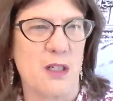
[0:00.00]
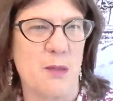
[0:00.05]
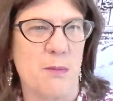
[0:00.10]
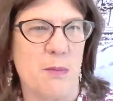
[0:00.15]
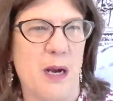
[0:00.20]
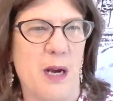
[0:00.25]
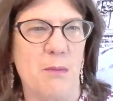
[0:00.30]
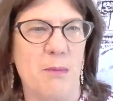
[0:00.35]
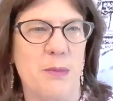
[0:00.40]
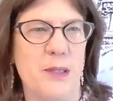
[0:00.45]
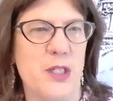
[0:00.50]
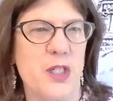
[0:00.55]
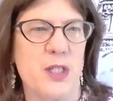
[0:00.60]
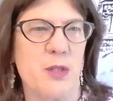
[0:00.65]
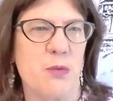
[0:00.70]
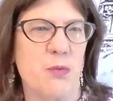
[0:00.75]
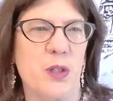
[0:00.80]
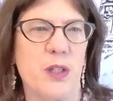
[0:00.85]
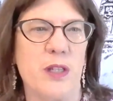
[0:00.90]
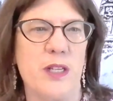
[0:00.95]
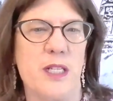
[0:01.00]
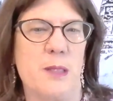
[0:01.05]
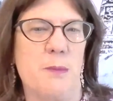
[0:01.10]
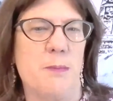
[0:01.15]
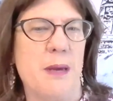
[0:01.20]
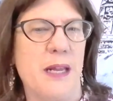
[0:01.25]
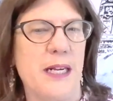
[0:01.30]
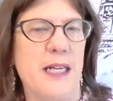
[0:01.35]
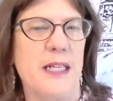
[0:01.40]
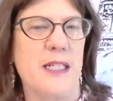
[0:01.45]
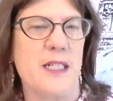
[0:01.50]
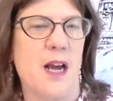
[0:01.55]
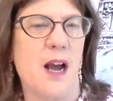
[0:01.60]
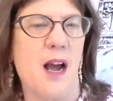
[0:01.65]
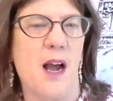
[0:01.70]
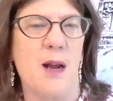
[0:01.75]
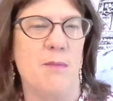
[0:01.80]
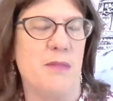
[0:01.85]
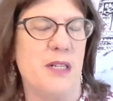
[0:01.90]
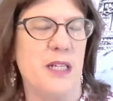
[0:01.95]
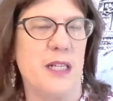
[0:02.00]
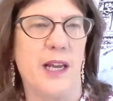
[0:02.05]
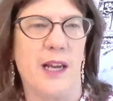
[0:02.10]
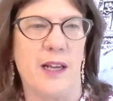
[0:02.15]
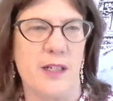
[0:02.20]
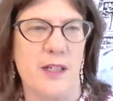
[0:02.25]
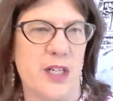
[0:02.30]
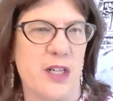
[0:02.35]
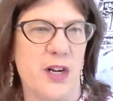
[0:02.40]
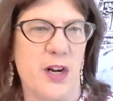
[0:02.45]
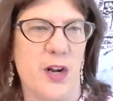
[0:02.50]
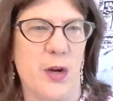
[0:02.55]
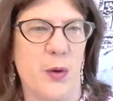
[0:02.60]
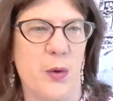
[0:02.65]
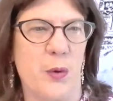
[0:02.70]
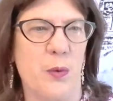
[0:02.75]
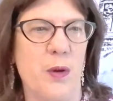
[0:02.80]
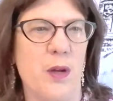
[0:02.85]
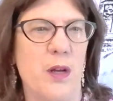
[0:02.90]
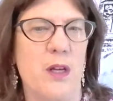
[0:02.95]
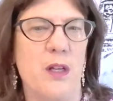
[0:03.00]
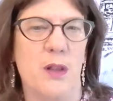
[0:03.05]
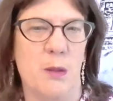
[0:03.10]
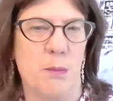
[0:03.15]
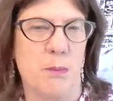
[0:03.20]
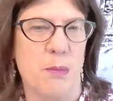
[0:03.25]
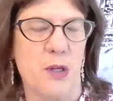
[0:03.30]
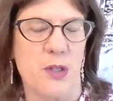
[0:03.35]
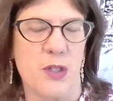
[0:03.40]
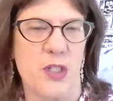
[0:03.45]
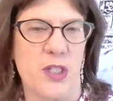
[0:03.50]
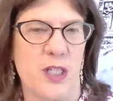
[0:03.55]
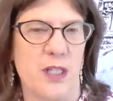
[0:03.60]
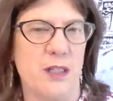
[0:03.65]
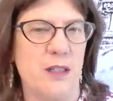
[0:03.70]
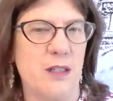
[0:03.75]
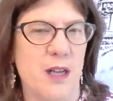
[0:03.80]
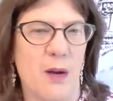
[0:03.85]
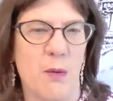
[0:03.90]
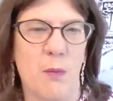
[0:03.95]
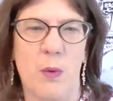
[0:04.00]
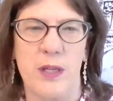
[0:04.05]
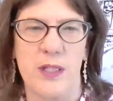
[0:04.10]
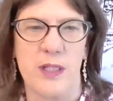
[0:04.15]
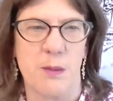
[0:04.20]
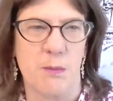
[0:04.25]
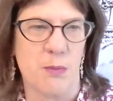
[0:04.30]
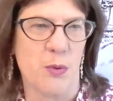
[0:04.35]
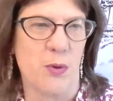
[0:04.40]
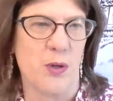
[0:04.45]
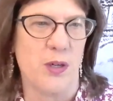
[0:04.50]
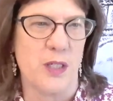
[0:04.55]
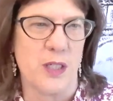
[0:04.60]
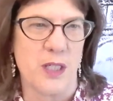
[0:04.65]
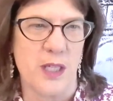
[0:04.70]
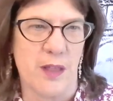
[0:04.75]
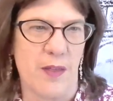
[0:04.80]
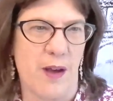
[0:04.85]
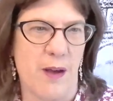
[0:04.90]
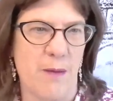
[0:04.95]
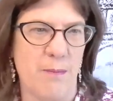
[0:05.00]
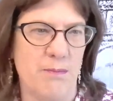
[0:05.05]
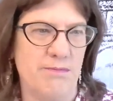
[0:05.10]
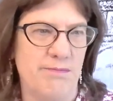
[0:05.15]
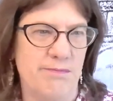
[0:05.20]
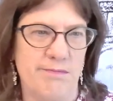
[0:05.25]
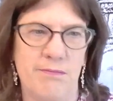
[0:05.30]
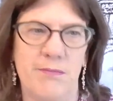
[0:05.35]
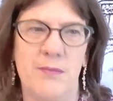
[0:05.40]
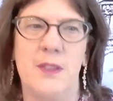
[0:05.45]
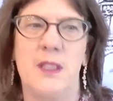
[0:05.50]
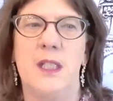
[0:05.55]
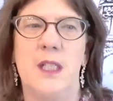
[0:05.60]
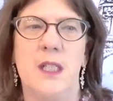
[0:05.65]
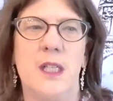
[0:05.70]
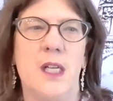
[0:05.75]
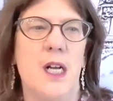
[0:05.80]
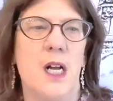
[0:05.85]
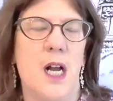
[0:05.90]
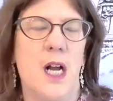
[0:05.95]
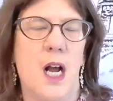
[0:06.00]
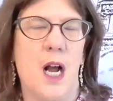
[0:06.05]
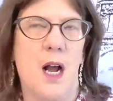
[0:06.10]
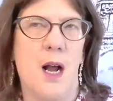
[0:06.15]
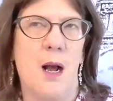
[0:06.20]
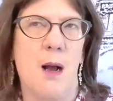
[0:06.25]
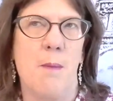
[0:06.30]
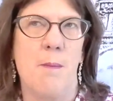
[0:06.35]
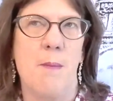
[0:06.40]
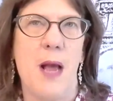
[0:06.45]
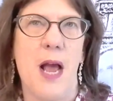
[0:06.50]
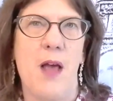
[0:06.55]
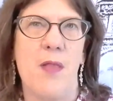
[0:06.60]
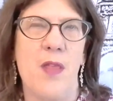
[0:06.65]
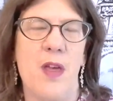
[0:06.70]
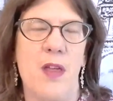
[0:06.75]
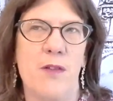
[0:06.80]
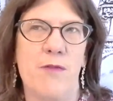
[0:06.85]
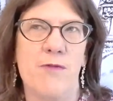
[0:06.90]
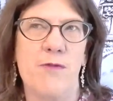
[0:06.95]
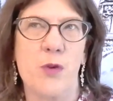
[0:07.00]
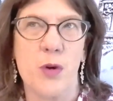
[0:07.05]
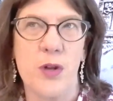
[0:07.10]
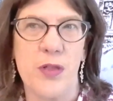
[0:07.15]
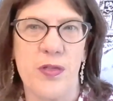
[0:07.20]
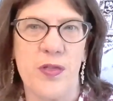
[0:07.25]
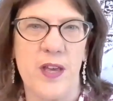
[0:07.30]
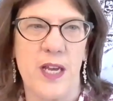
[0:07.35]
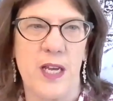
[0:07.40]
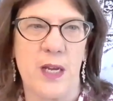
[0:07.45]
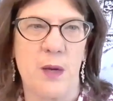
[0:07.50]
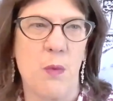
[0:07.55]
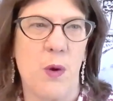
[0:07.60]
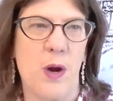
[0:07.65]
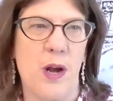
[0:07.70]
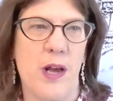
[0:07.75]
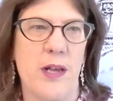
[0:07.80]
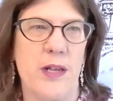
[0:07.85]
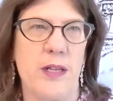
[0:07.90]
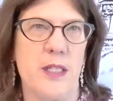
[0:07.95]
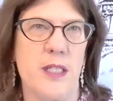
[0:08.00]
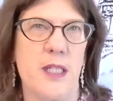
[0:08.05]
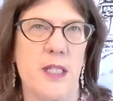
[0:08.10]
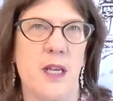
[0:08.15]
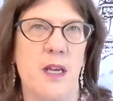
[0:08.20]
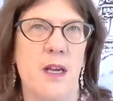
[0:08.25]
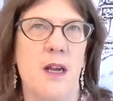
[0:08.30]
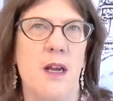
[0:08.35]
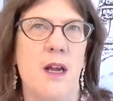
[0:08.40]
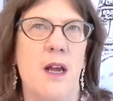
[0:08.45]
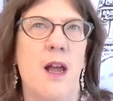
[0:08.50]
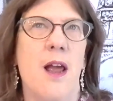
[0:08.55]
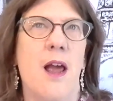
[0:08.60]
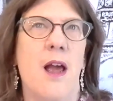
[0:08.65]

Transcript: we talked about, but just really spending time to get to know the person and what's important to them. And then the 4th thing was,